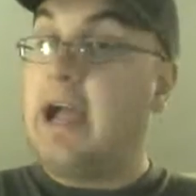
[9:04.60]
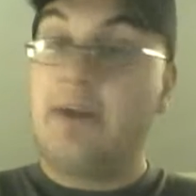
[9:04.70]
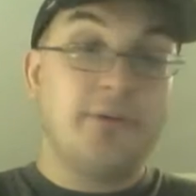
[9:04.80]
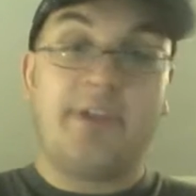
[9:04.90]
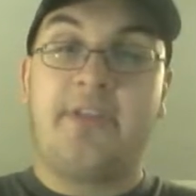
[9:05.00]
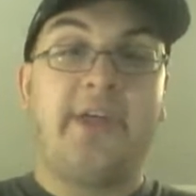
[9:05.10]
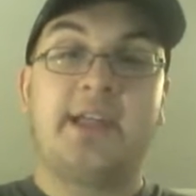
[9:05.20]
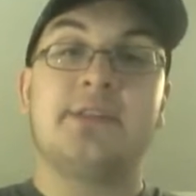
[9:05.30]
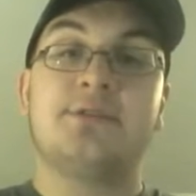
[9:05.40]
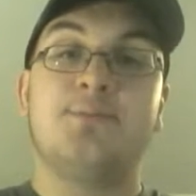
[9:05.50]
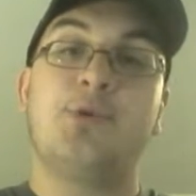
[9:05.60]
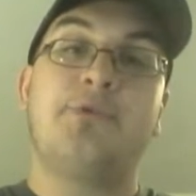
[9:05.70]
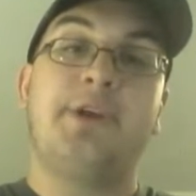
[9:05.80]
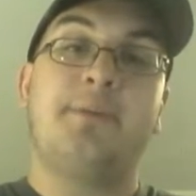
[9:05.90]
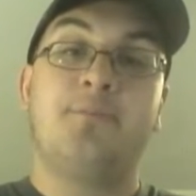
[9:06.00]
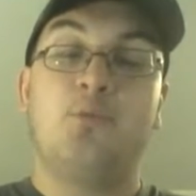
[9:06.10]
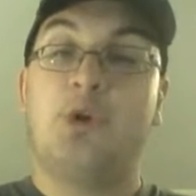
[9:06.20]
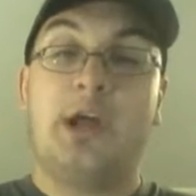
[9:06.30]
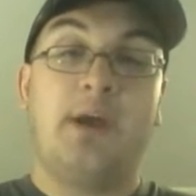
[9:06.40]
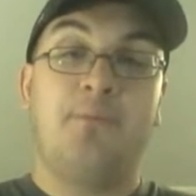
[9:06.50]
I really like this movie.
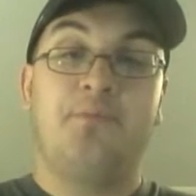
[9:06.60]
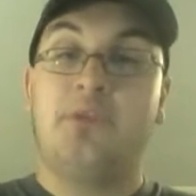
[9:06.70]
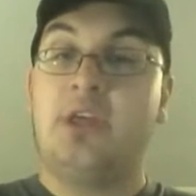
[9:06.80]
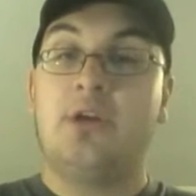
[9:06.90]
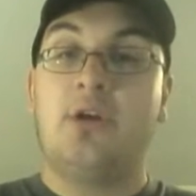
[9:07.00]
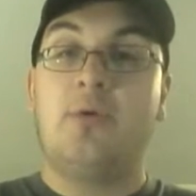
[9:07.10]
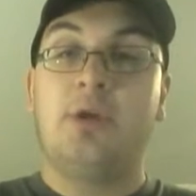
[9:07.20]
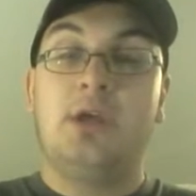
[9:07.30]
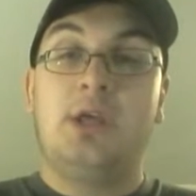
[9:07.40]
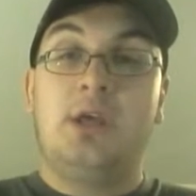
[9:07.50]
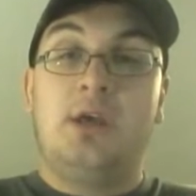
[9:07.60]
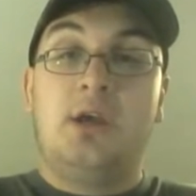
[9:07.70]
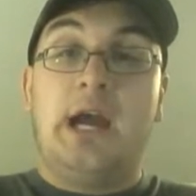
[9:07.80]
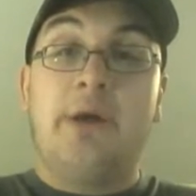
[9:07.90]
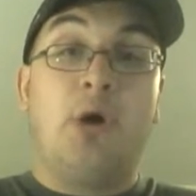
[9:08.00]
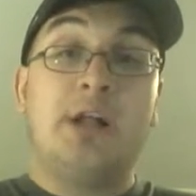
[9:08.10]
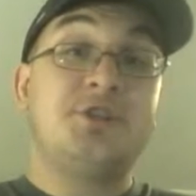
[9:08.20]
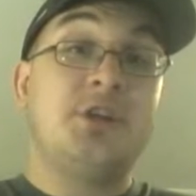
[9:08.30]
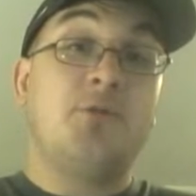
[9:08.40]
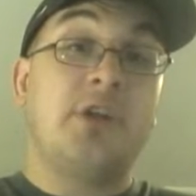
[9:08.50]
When I
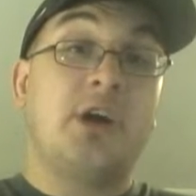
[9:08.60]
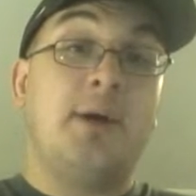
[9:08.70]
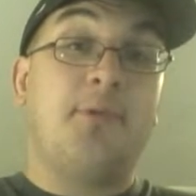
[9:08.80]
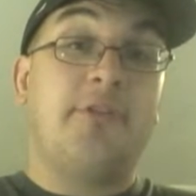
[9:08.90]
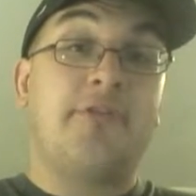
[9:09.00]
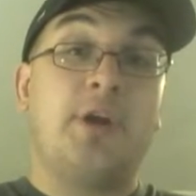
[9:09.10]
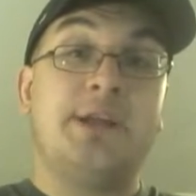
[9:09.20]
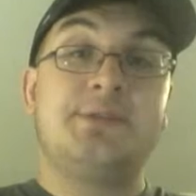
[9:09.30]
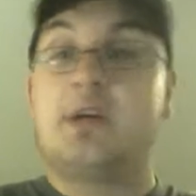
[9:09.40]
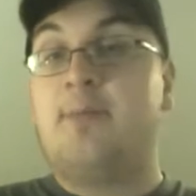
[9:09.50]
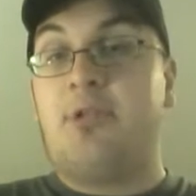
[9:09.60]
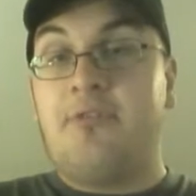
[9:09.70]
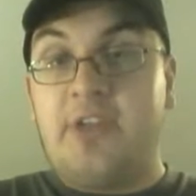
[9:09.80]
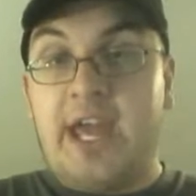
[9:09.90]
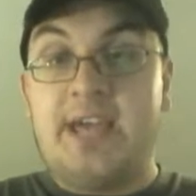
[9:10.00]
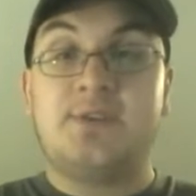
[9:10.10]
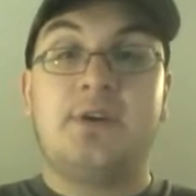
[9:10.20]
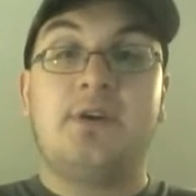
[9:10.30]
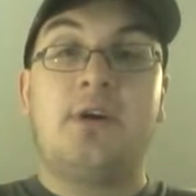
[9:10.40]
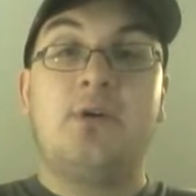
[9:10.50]
watched it with a couple of friends a couple of days
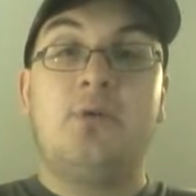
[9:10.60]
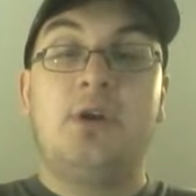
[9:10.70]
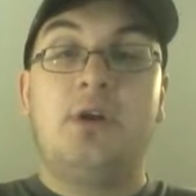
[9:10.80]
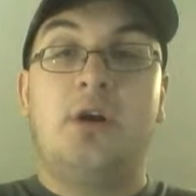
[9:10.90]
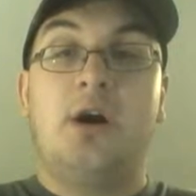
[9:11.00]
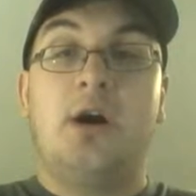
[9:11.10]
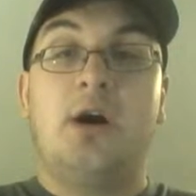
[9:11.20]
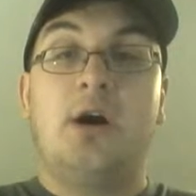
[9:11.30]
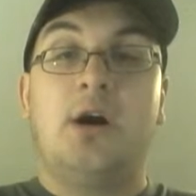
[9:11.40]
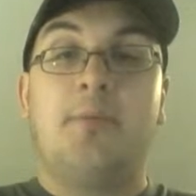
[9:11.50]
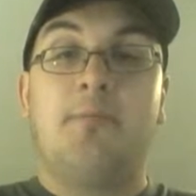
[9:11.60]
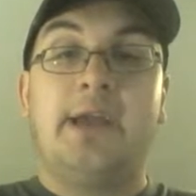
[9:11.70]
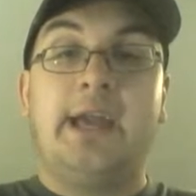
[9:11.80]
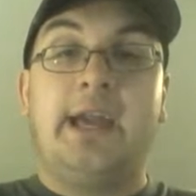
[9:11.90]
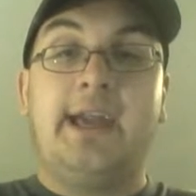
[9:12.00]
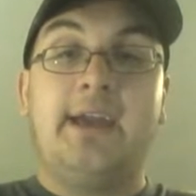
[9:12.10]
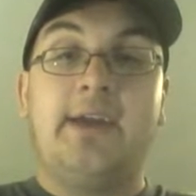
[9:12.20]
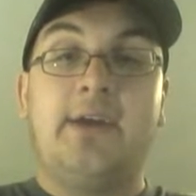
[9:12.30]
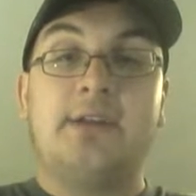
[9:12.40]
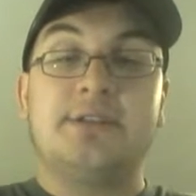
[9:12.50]
ago,
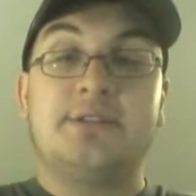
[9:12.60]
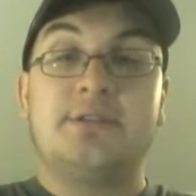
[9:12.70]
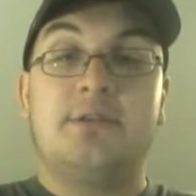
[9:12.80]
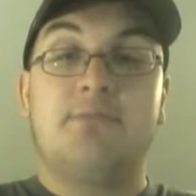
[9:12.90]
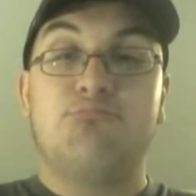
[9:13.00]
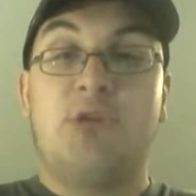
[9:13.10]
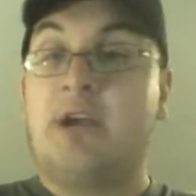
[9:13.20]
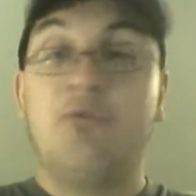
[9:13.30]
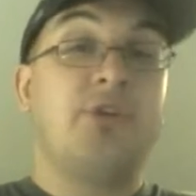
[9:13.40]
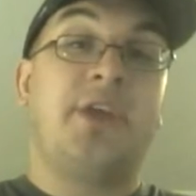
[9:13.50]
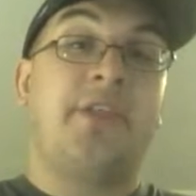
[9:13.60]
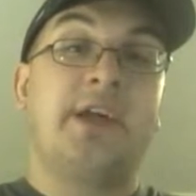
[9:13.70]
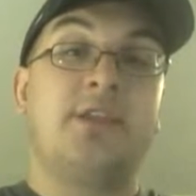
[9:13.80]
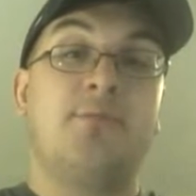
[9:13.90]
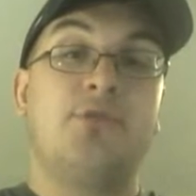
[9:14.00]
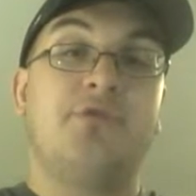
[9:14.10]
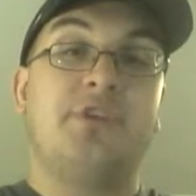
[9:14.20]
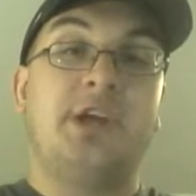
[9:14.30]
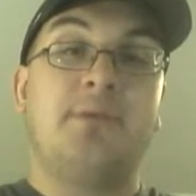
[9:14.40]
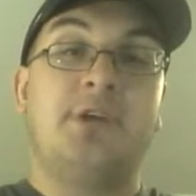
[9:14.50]
and I really like the
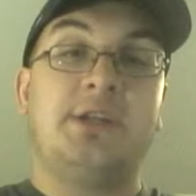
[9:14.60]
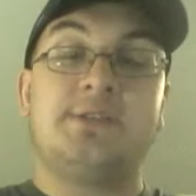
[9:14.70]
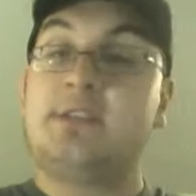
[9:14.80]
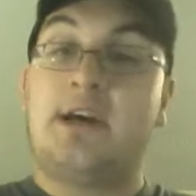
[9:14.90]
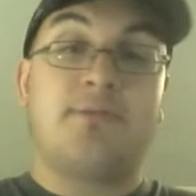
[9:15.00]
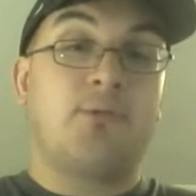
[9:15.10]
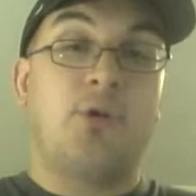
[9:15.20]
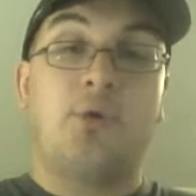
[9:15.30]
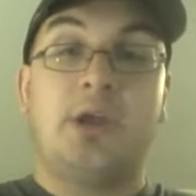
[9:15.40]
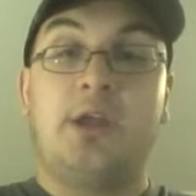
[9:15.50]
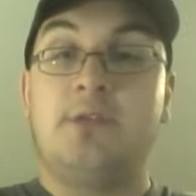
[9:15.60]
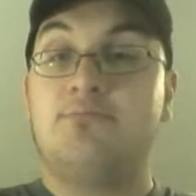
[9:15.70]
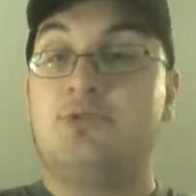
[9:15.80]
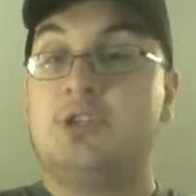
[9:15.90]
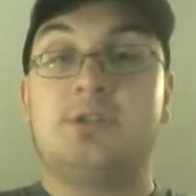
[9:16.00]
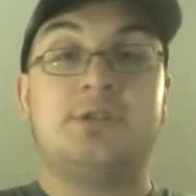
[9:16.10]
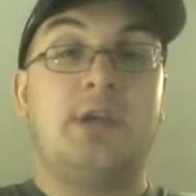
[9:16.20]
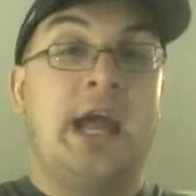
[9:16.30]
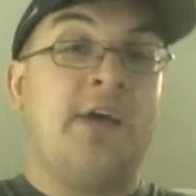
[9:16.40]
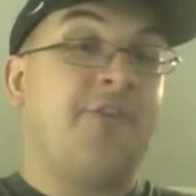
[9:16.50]
movie. I mean, Seth Rogen,
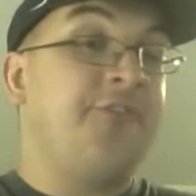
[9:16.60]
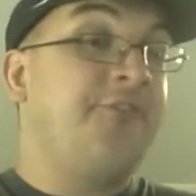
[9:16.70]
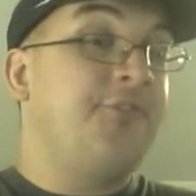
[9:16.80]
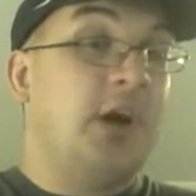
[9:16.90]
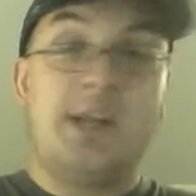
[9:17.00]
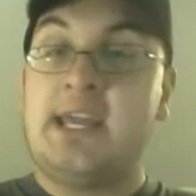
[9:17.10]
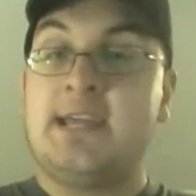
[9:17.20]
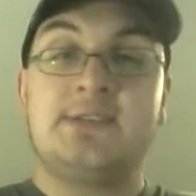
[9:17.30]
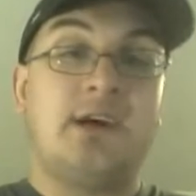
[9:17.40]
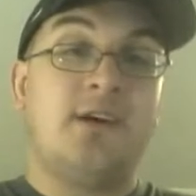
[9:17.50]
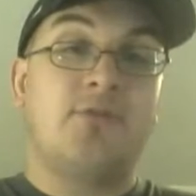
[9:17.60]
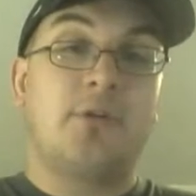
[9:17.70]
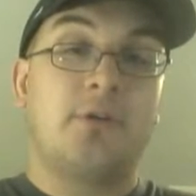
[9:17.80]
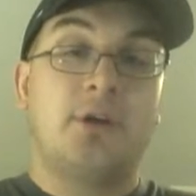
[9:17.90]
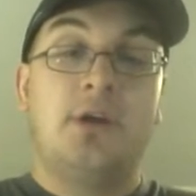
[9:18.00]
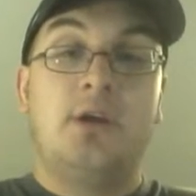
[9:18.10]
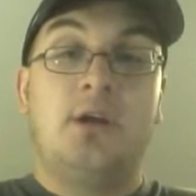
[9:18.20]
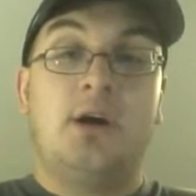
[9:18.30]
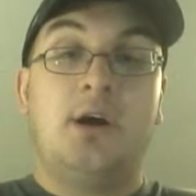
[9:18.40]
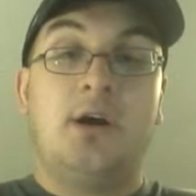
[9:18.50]
just as funny as ever.
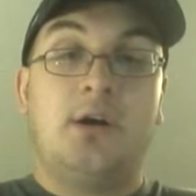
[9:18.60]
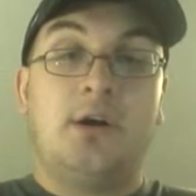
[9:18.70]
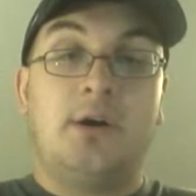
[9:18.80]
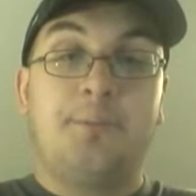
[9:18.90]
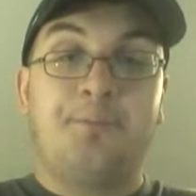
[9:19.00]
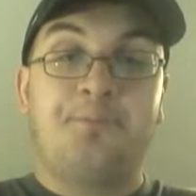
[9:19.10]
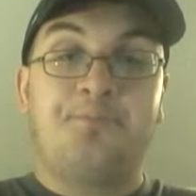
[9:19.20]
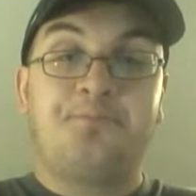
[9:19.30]
I